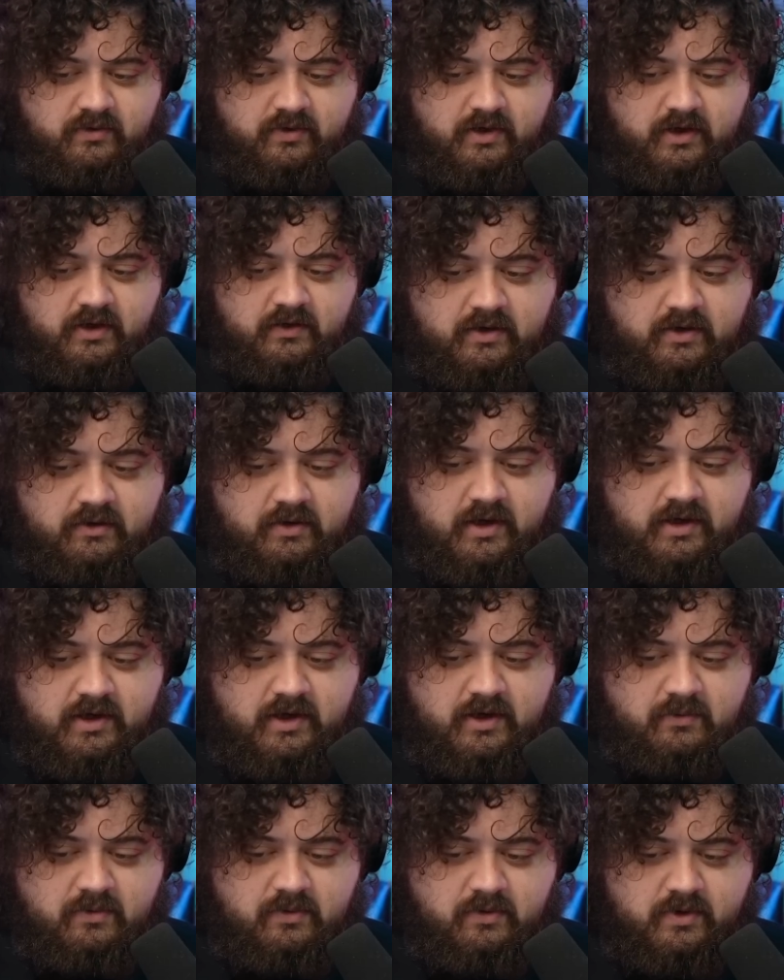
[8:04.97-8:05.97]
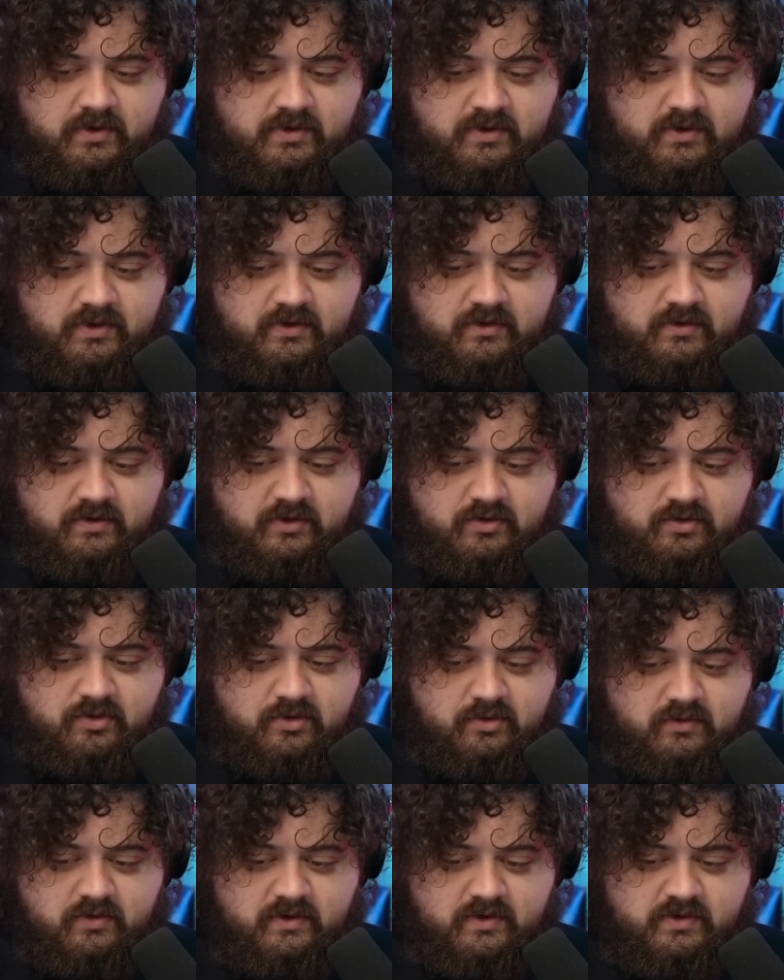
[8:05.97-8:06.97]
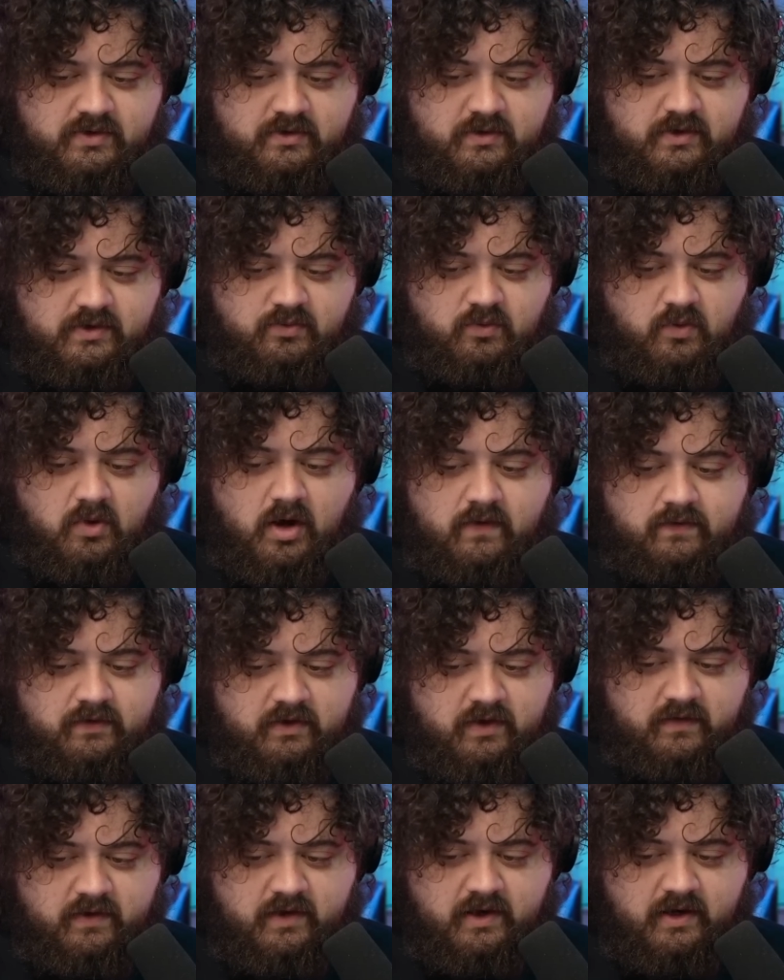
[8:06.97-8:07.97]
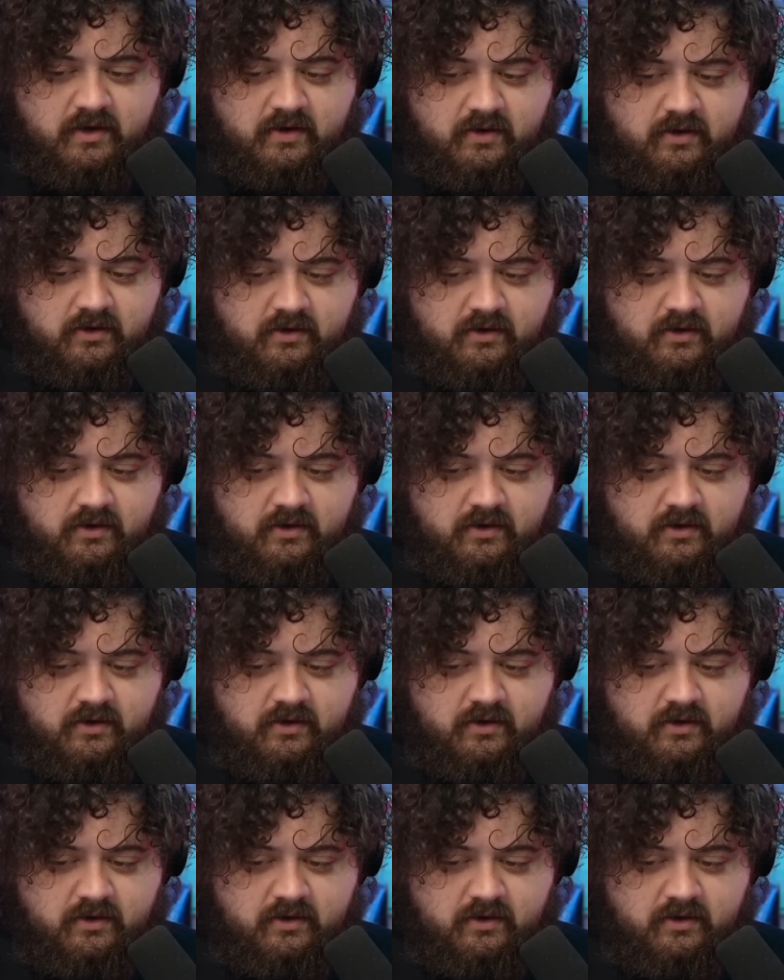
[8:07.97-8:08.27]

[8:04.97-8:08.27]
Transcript: And I right now, boys, the truth is wafted in the air